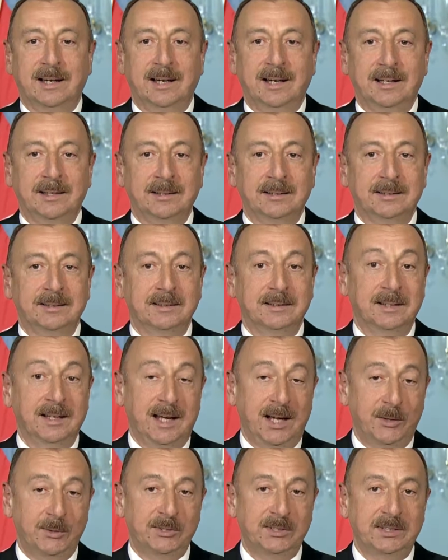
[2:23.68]
and
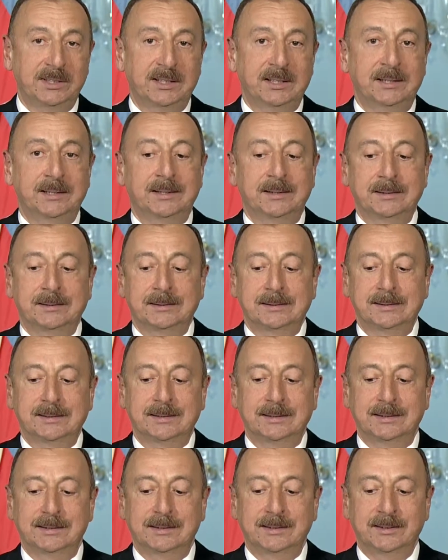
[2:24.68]
now they are
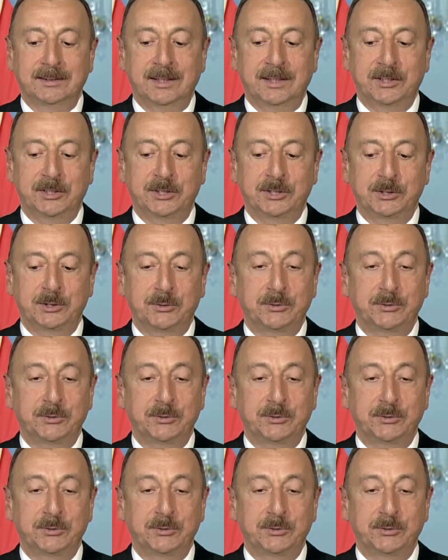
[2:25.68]
relations